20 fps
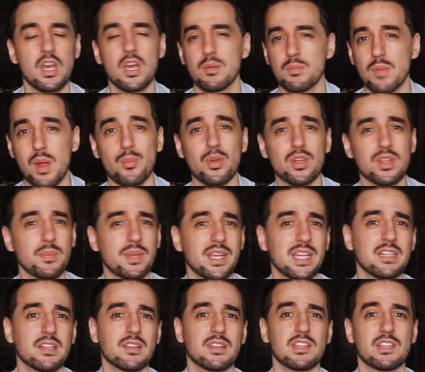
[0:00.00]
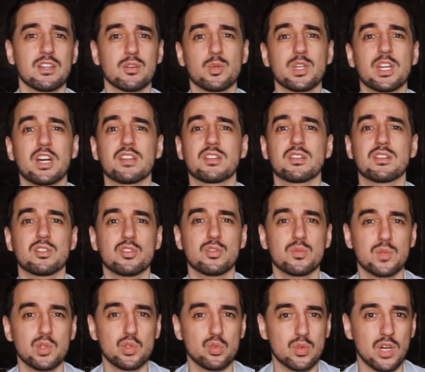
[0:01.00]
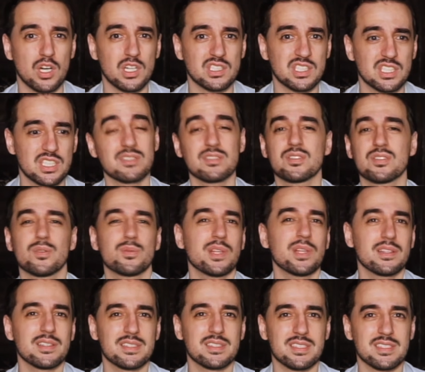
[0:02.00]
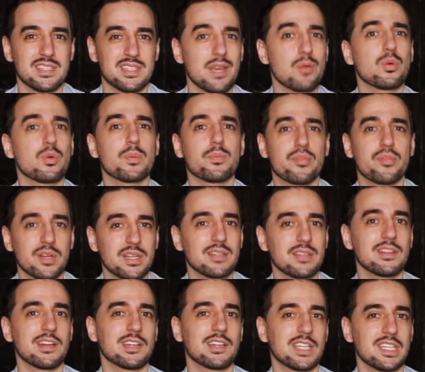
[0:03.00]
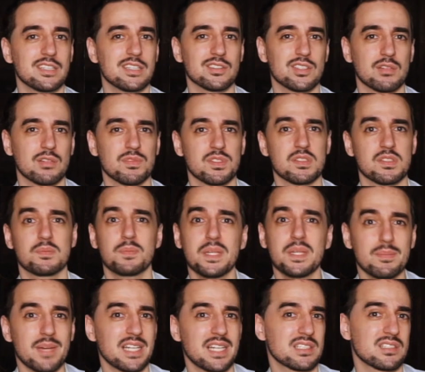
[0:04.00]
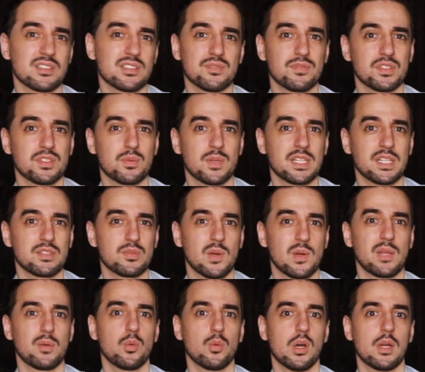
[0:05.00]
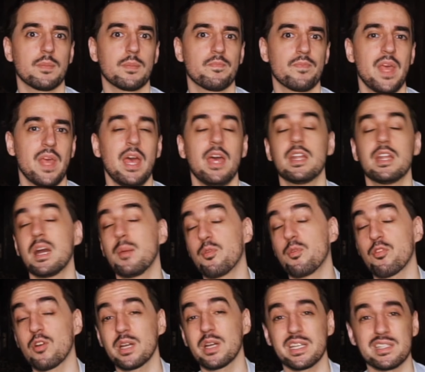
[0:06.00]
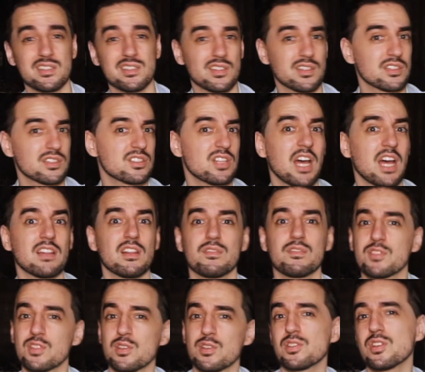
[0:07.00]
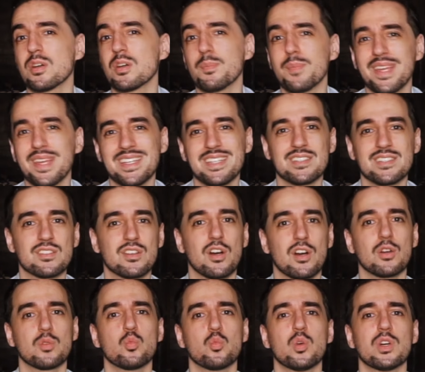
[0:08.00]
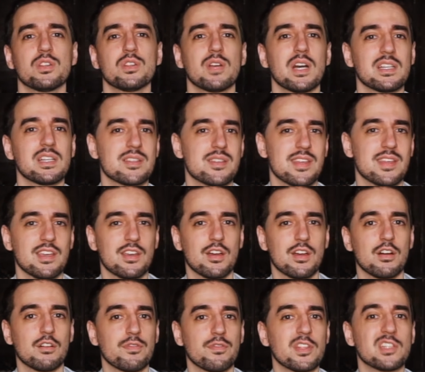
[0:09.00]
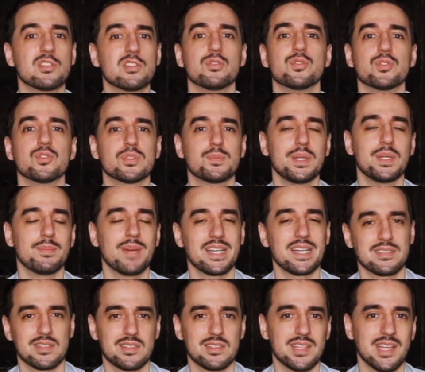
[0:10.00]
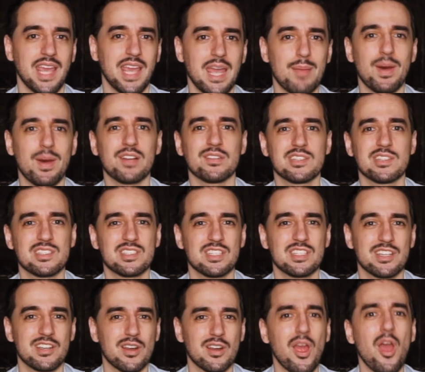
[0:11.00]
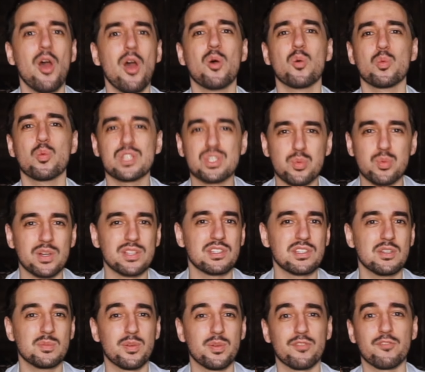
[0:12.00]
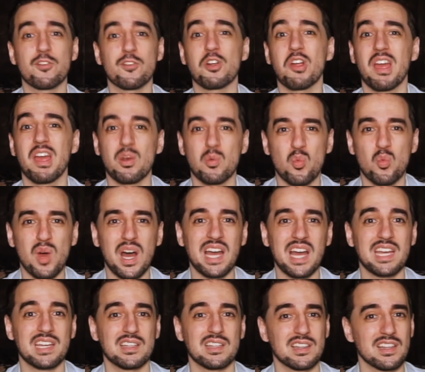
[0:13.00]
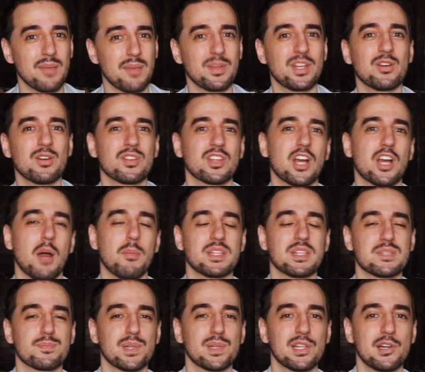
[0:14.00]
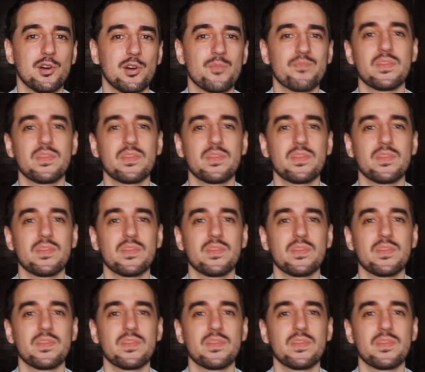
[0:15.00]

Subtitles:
Remember at the beginning of the year we got the new Moonwatch. So needless to say, we're pretty lucky in terms of Speedmasters for 2021. Now before I get started, I'd love to know your opinions on what you guys think of the two new Speedmasters that came out this year. Which one do you prefer and why? Let me know in the comments below.